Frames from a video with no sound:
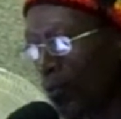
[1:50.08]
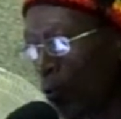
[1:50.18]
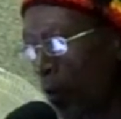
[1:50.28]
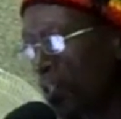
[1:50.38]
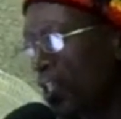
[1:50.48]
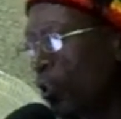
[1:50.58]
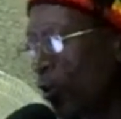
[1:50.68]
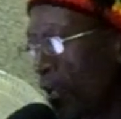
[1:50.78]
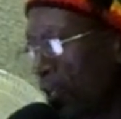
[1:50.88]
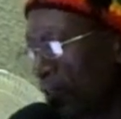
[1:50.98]
What is in
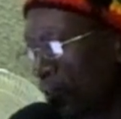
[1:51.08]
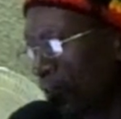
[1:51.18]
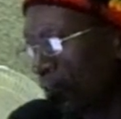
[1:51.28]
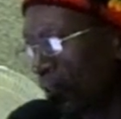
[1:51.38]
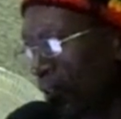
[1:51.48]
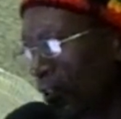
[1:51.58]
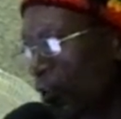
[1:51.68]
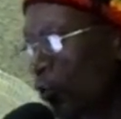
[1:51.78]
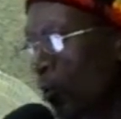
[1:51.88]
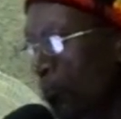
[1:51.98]
our heads
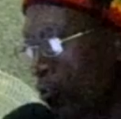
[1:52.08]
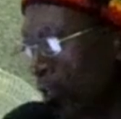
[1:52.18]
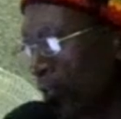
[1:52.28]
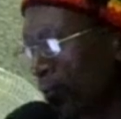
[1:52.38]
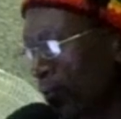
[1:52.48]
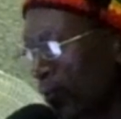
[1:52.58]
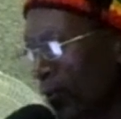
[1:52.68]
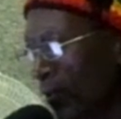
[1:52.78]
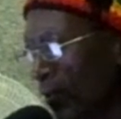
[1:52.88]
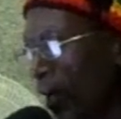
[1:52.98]
is our brain
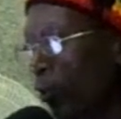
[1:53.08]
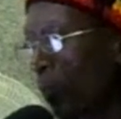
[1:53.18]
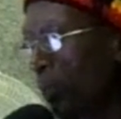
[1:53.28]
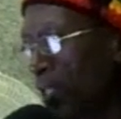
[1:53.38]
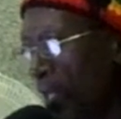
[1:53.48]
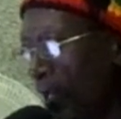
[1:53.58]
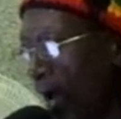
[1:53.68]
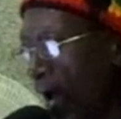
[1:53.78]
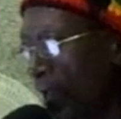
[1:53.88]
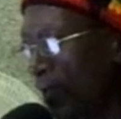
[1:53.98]
and our pineal
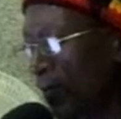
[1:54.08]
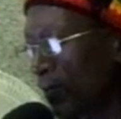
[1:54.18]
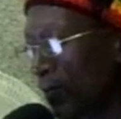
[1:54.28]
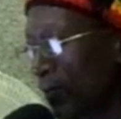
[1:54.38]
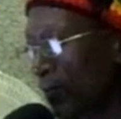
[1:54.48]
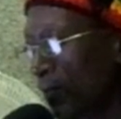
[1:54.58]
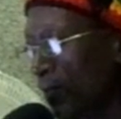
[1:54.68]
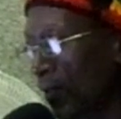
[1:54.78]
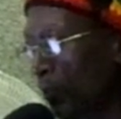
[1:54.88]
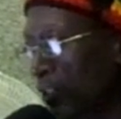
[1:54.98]
eye.
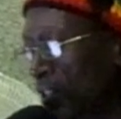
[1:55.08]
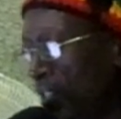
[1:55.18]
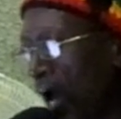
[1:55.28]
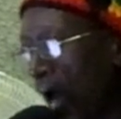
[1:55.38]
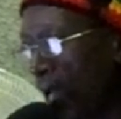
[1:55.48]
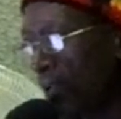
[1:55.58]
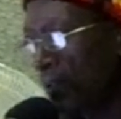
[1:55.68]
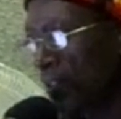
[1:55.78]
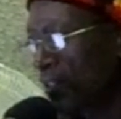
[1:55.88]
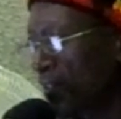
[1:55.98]
But it's the eye
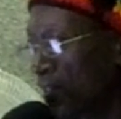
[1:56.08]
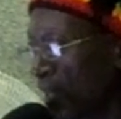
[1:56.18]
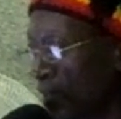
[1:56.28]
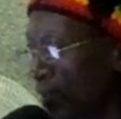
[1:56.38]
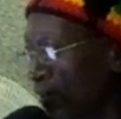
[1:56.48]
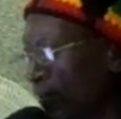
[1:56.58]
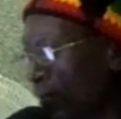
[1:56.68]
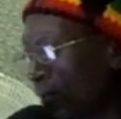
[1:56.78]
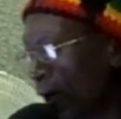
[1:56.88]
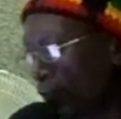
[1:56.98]
that is the center
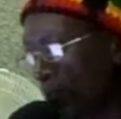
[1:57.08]
of the